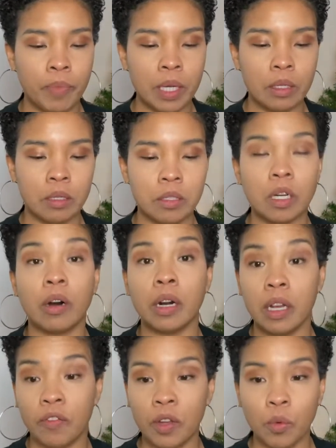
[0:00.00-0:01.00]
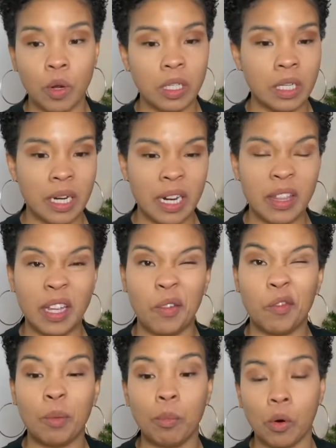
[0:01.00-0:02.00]
Sorry if you wanted anything
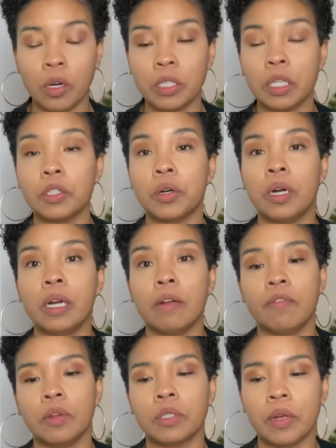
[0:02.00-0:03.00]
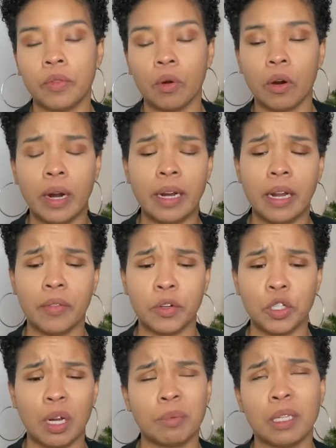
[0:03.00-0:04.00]
from Morrison's or any of those or any other
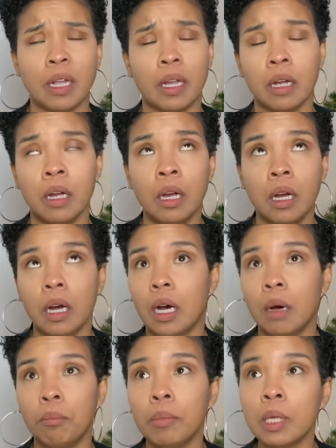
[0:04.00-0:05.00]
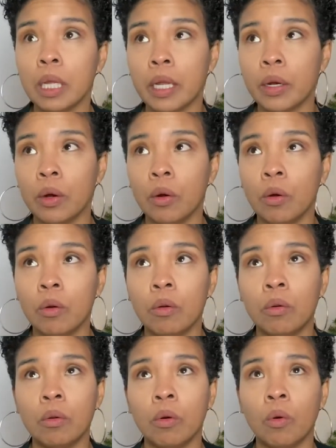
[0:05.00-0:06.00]
shops like
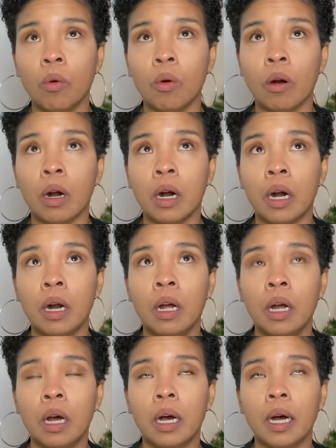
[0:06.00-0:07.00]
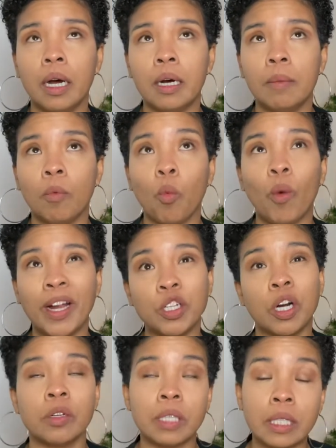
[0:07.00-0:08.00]
Lidl or
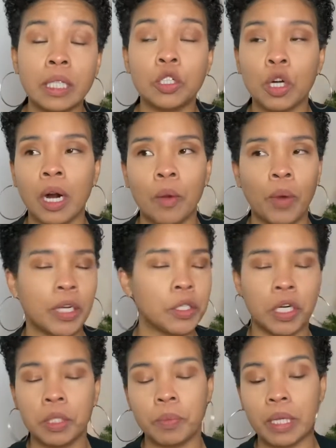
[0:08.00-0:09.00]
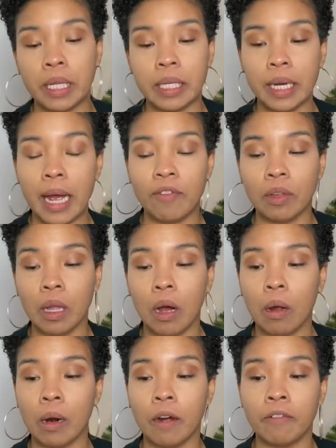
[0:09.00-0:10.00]
Waitrose. I did try Waitrose, but they didn't have a lot
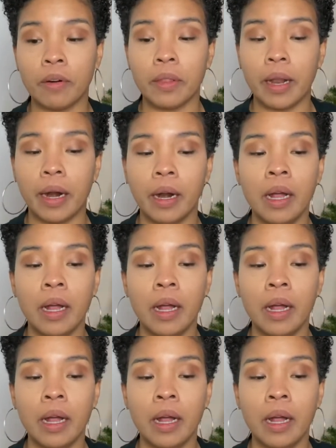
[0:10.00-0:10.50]
on offer there.